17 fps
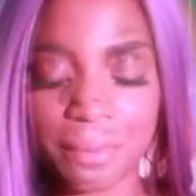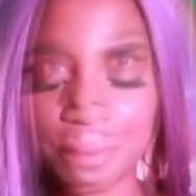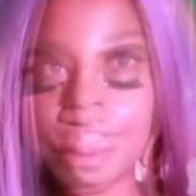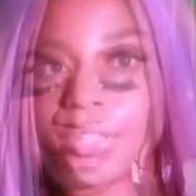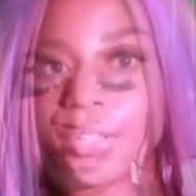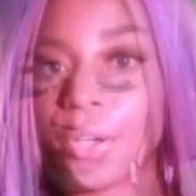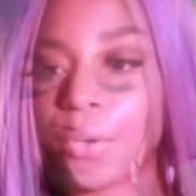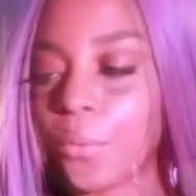
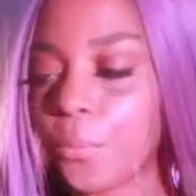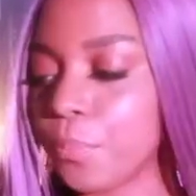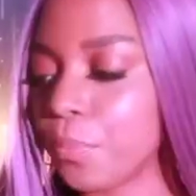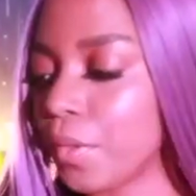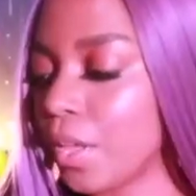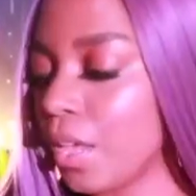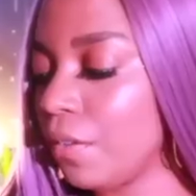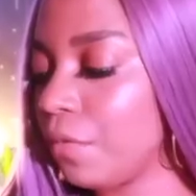So
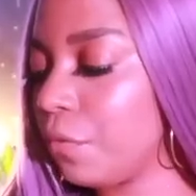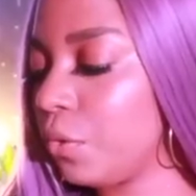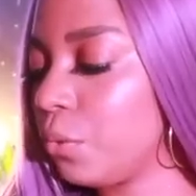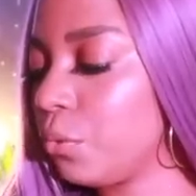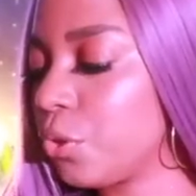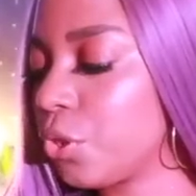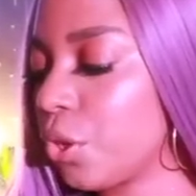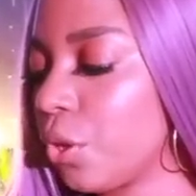if
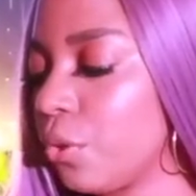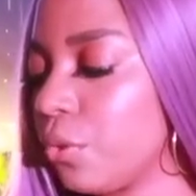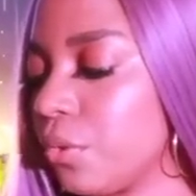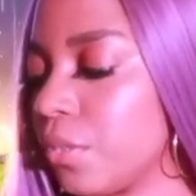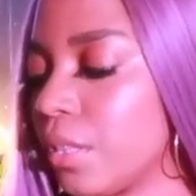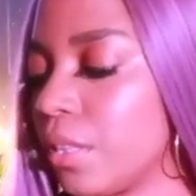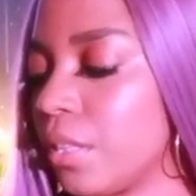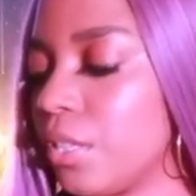you
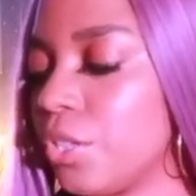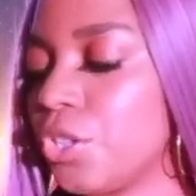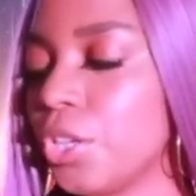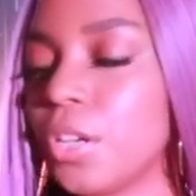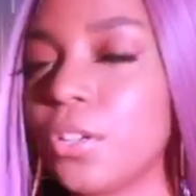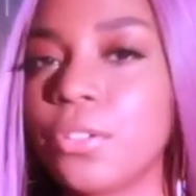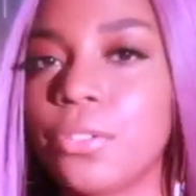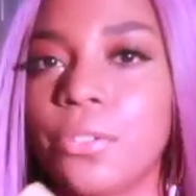chose the
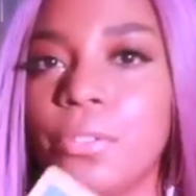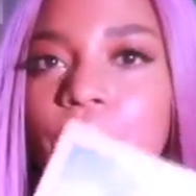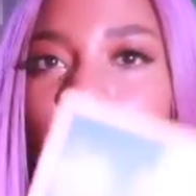Gentle